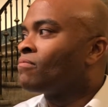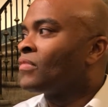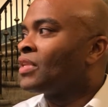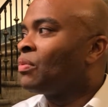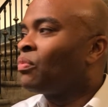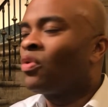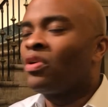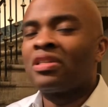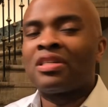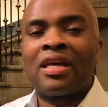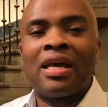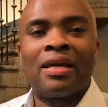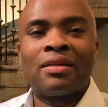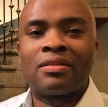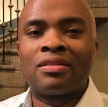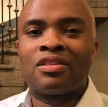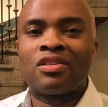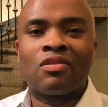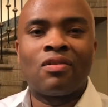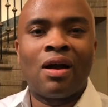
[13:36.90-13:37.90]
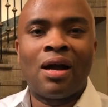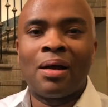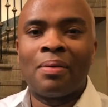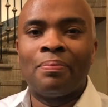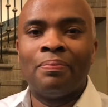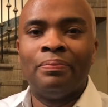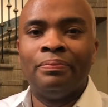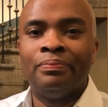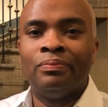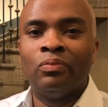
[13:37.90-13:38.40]
Words can't describe
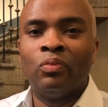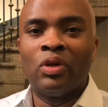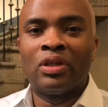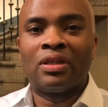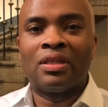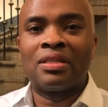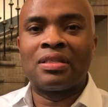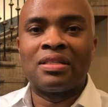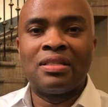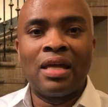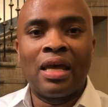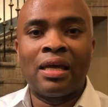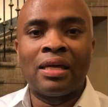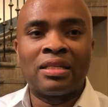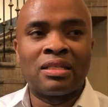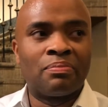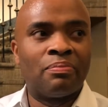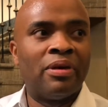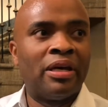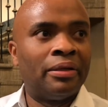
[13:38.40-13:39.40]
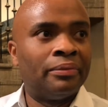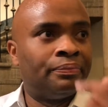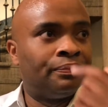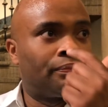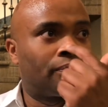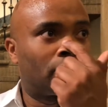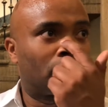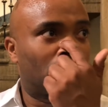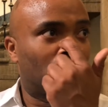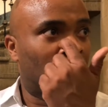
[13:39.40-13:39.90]
what this day has been.
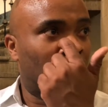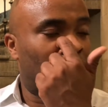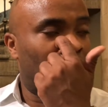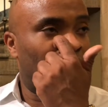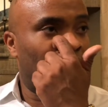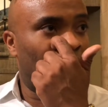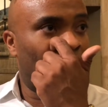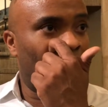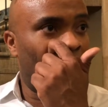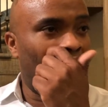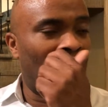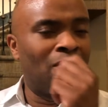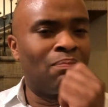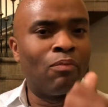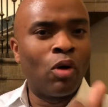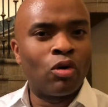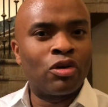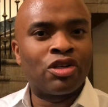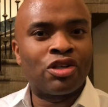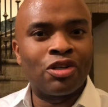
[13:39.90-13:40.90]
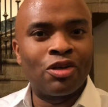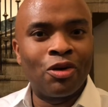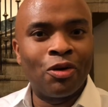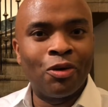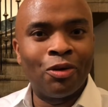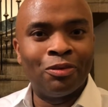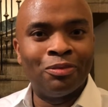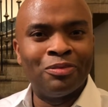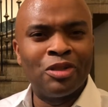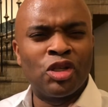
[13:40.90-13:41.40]
Emotional,
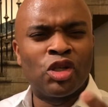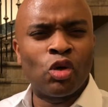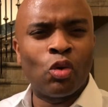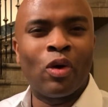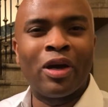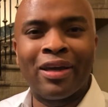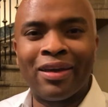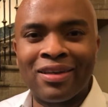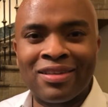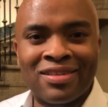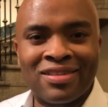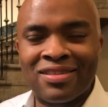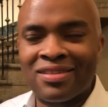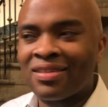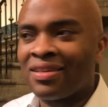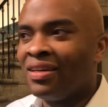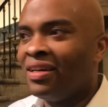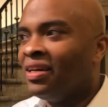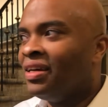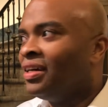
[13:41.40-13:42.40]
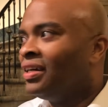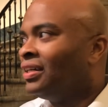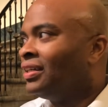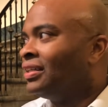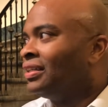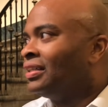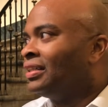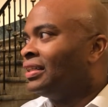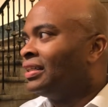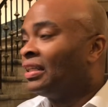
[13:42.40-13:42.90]
joyous,
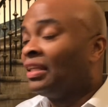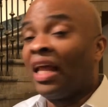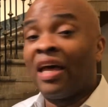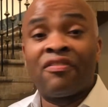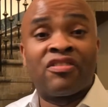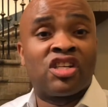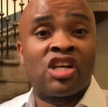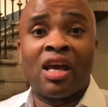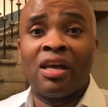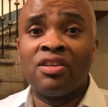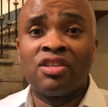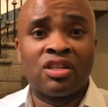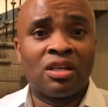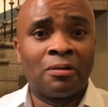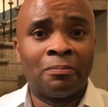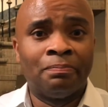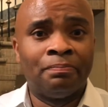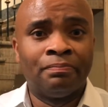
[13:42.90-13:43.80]
life-changing.